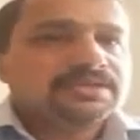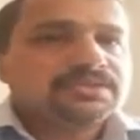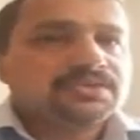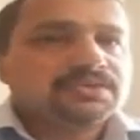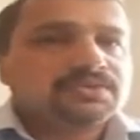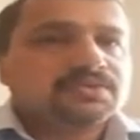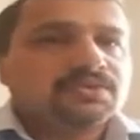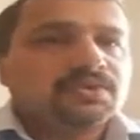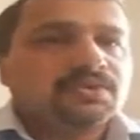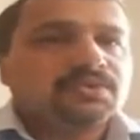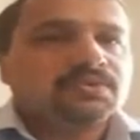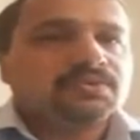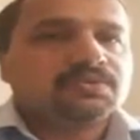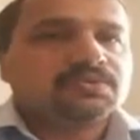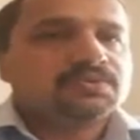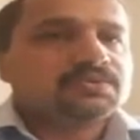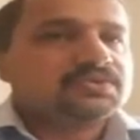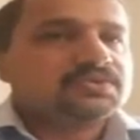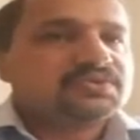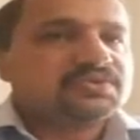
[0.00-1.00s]
to
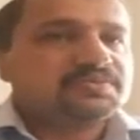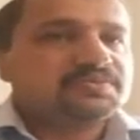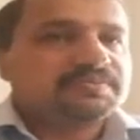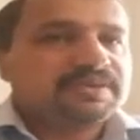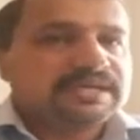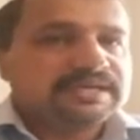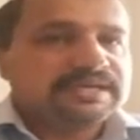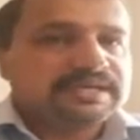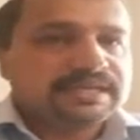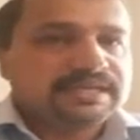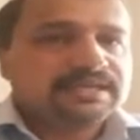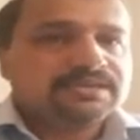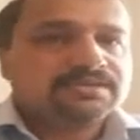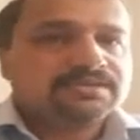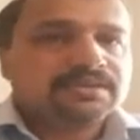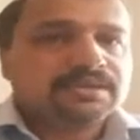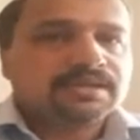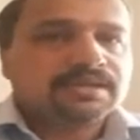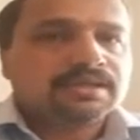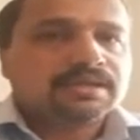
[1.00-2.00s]
go to bed yet.